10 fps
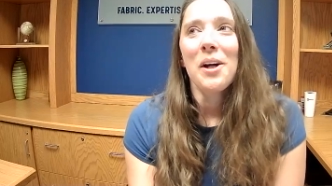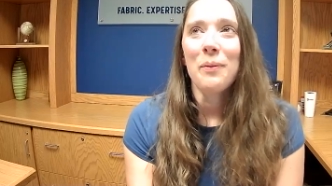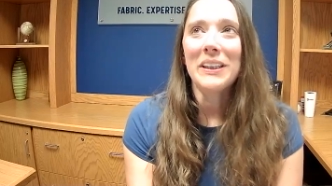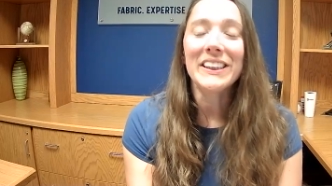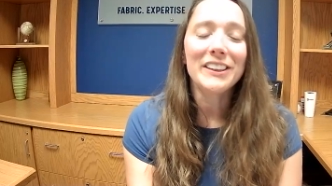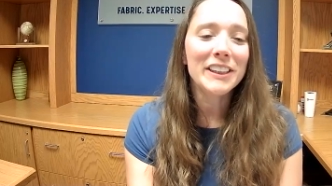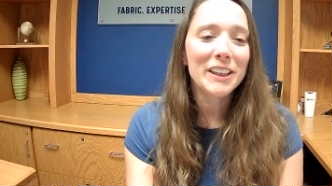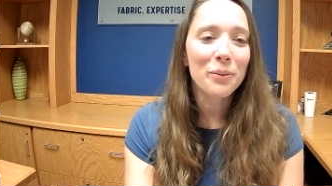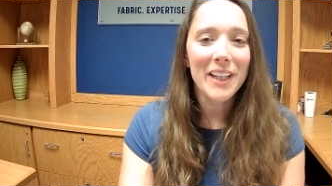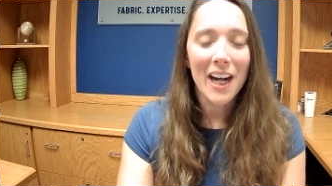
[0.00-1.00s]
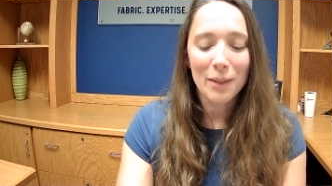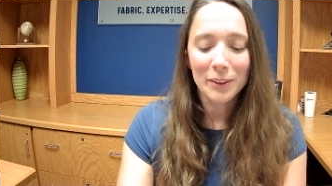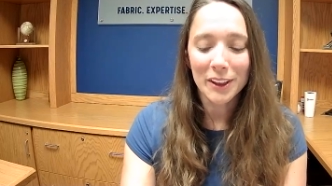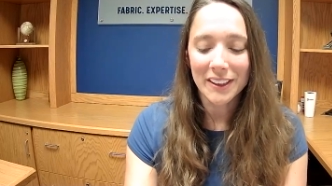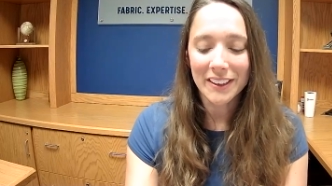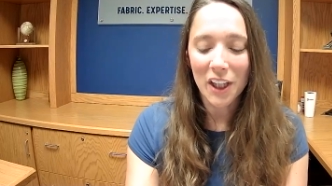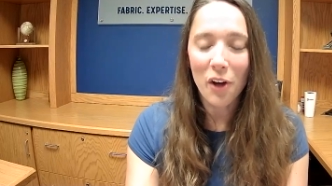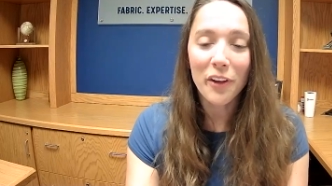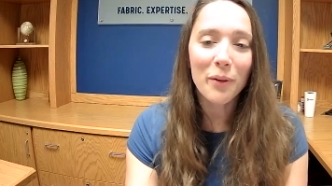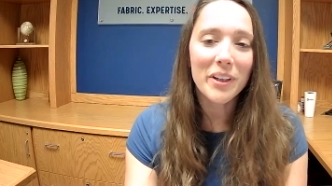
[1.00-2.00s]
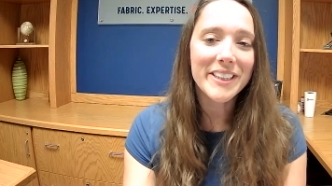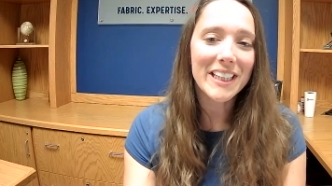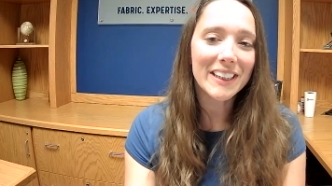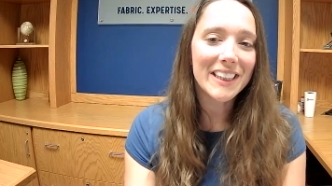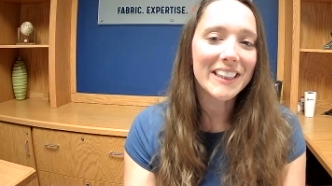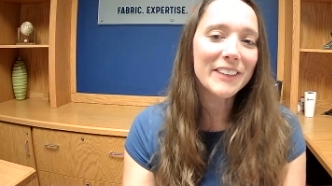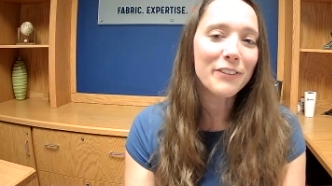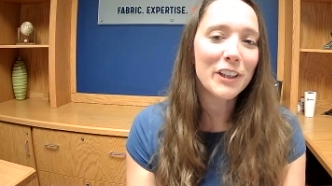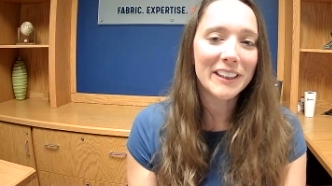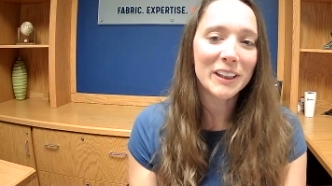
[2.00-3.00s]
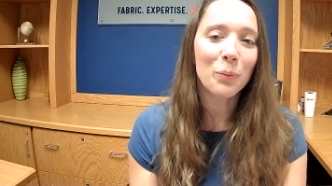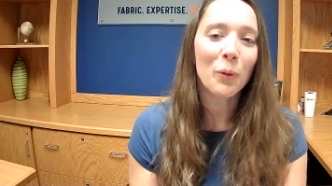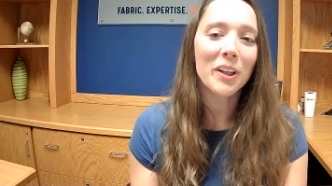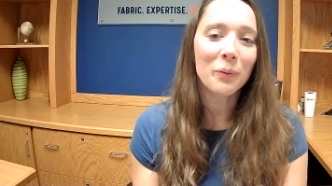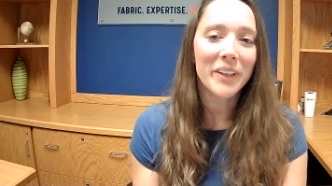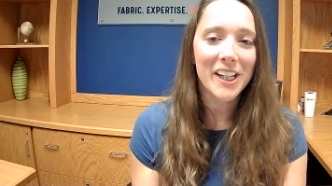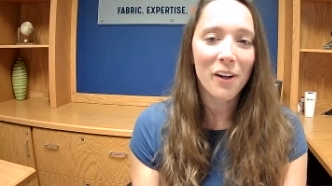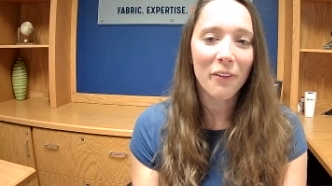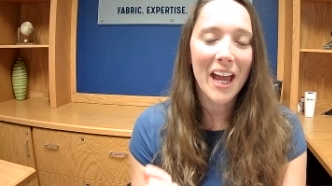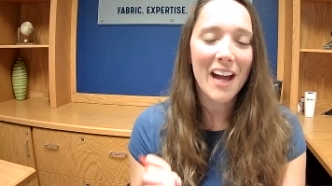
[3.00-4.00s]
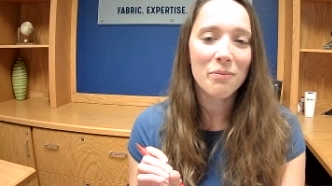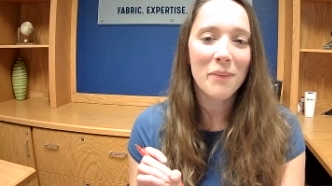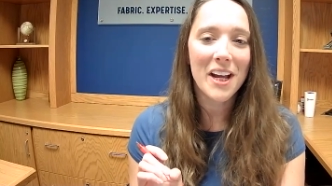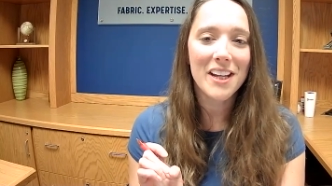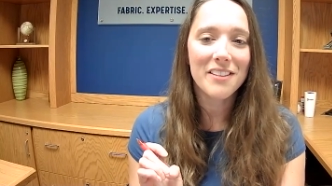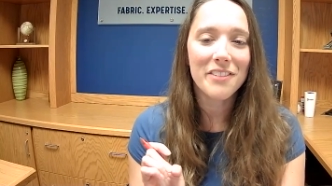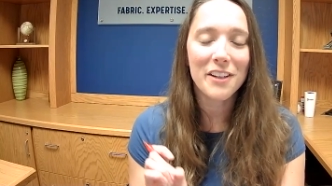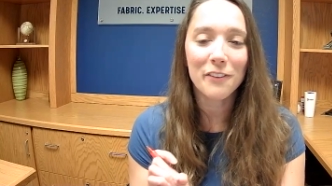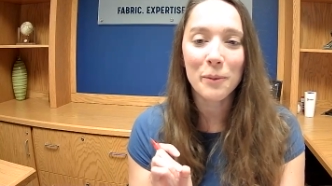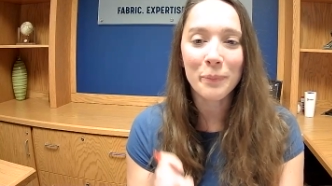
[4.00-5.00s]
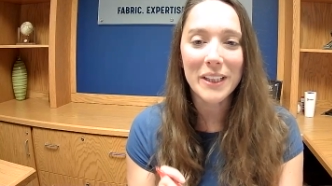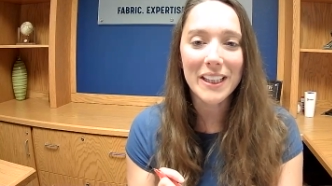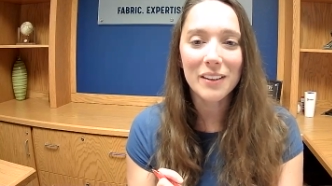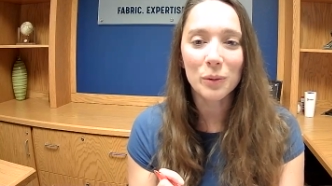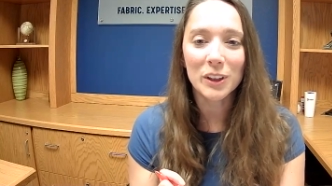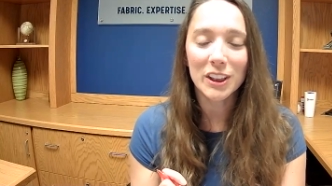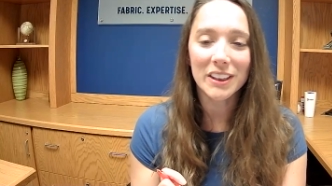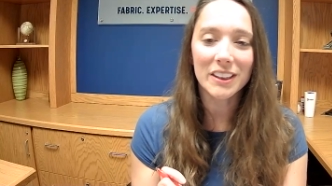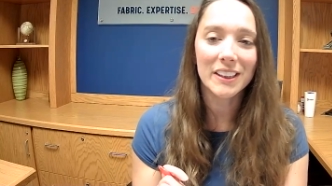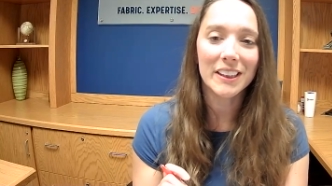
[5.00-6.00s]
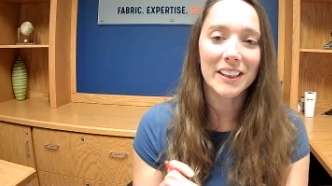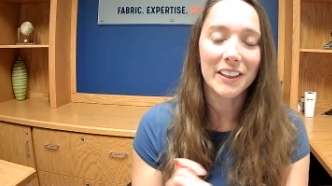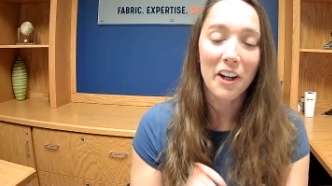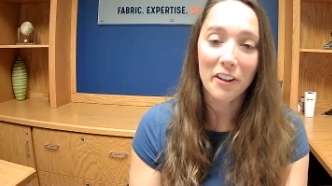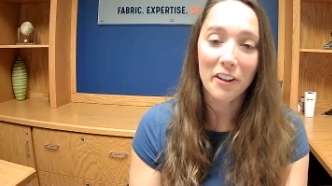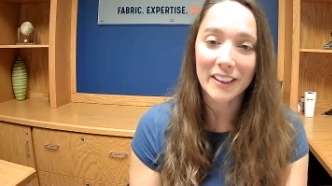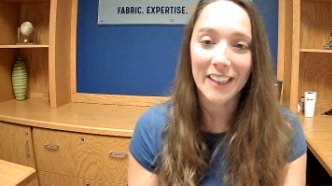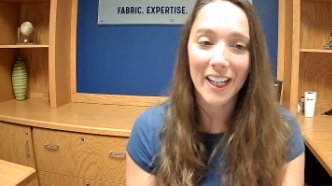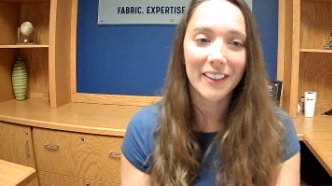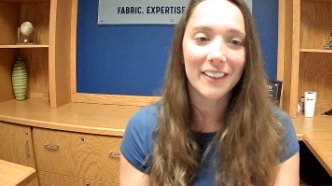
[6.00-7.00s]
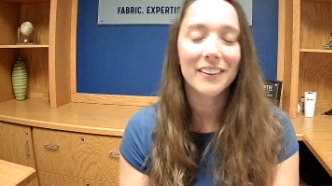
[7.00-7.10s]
Because there's so many options. Although it is very disappointing when they don't have my favorite meat, which is the carne asada.